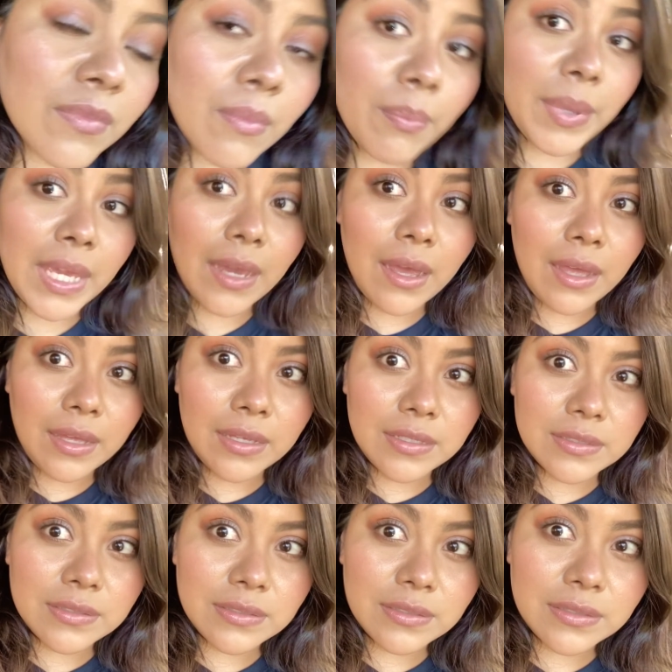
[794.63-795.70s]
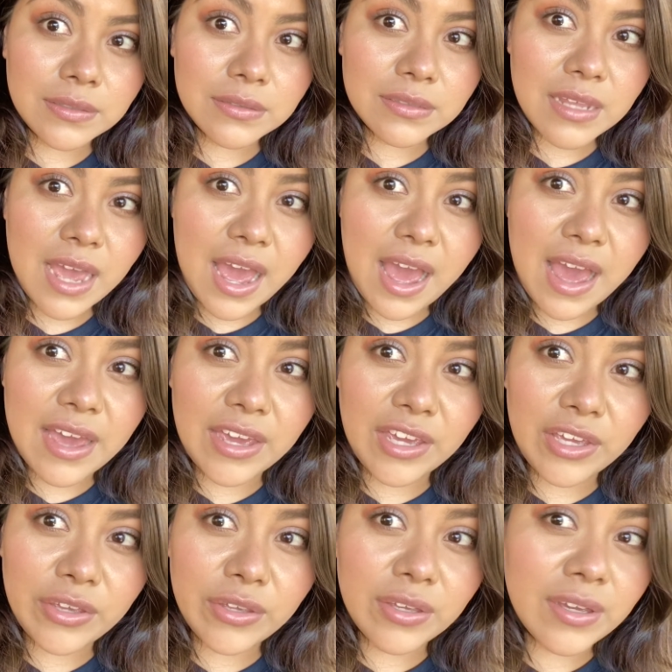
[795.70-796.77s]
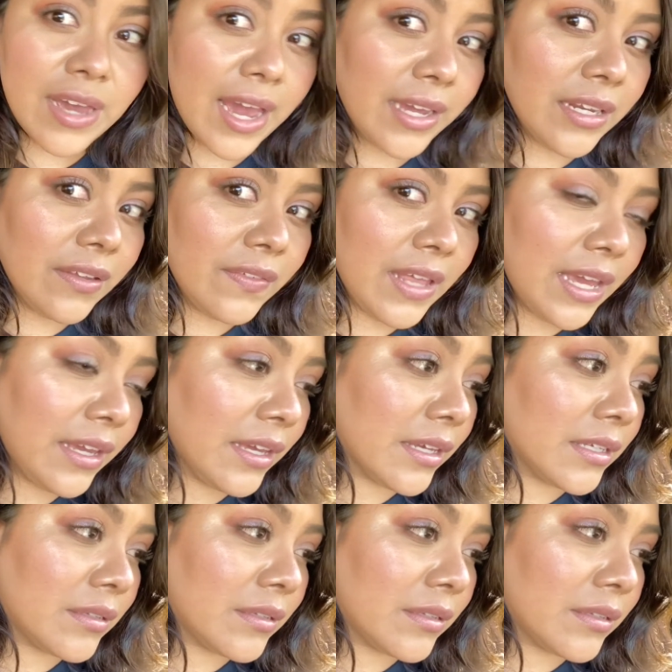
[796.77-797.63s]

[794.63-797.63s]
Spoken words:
because I kind of like it.